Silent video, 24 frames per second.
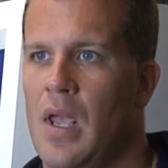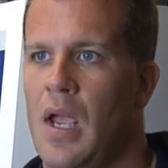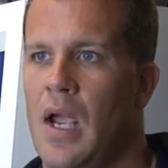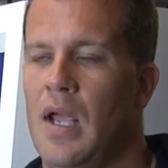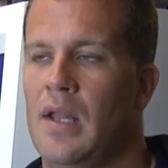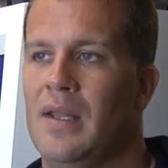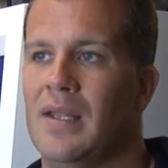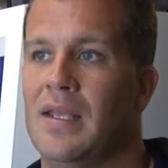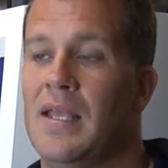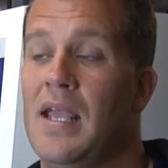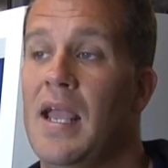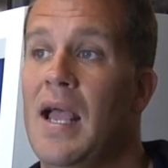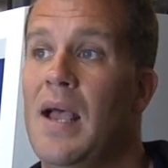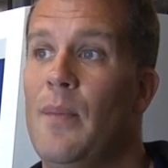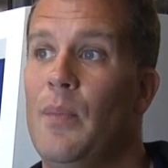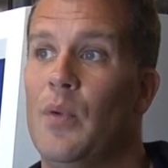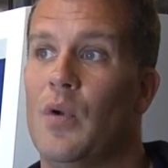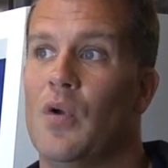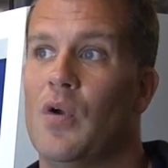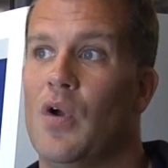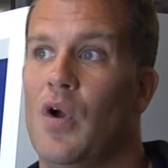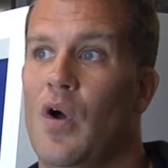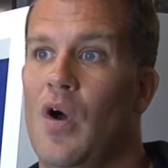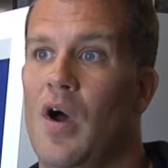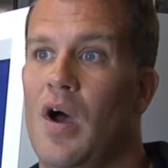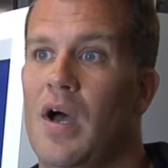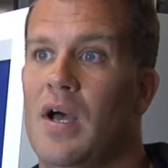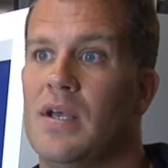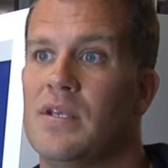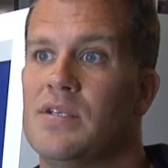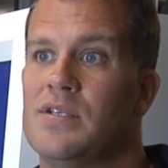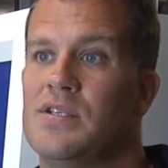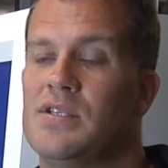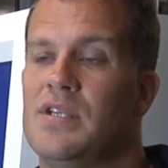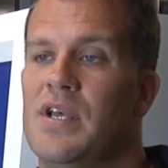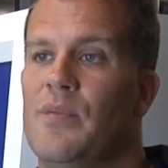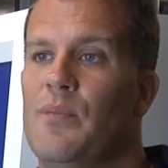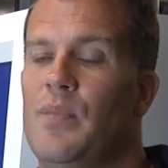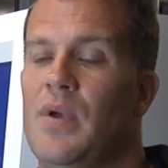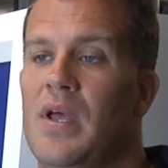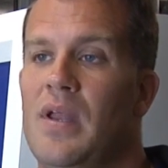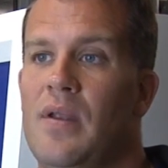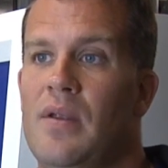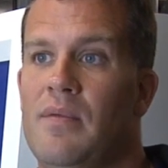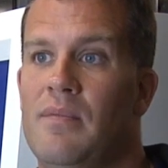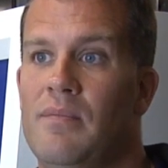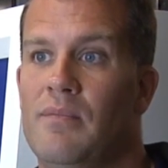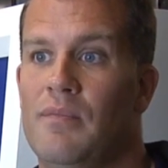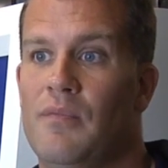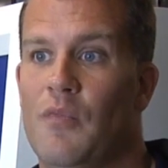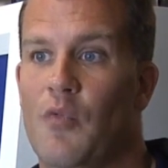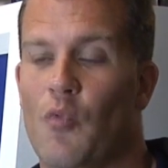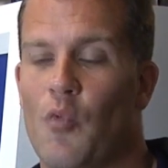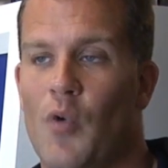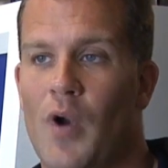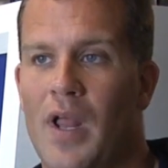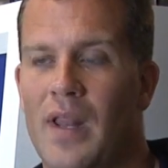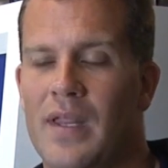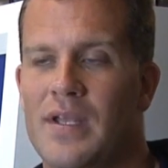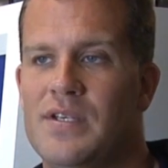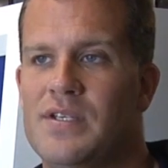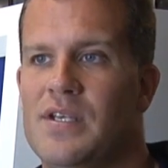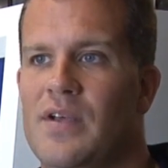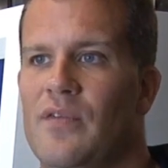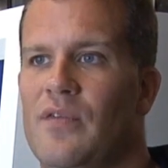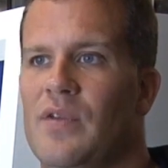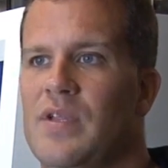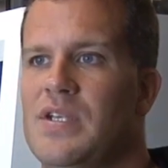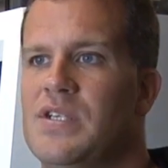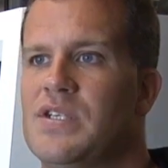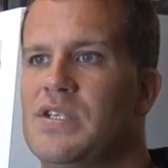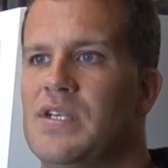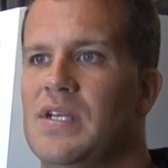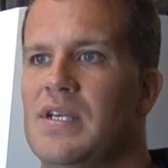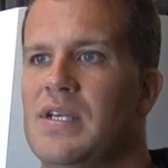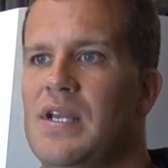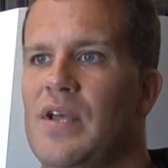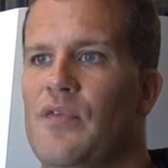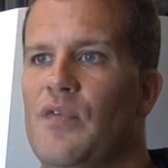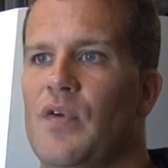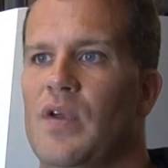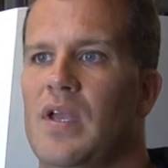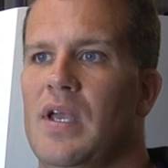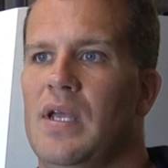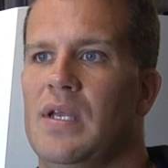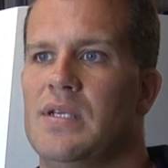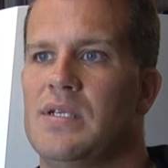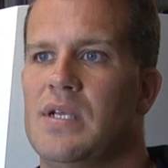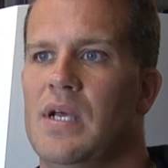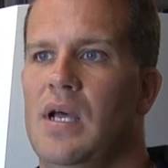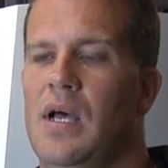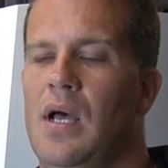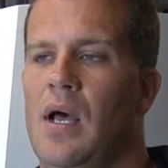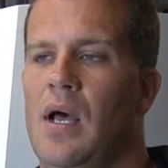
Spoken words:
And the capital costs have been relatively significant